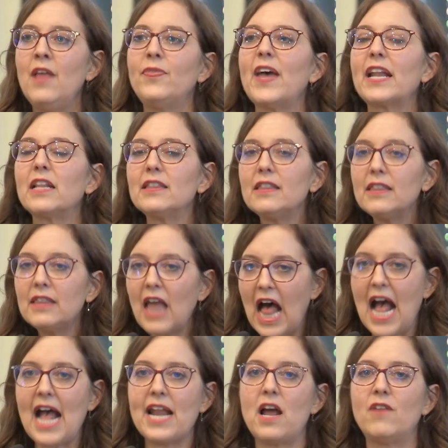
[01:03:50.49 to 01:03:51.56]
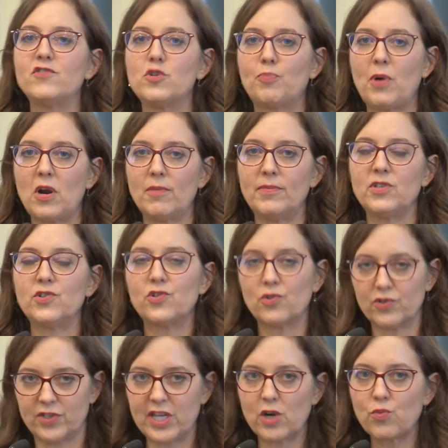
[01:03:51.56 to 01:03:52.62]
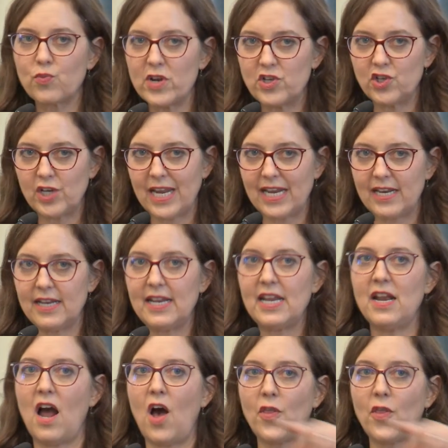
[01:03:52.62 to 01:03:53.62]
that a lot of department stores that originated in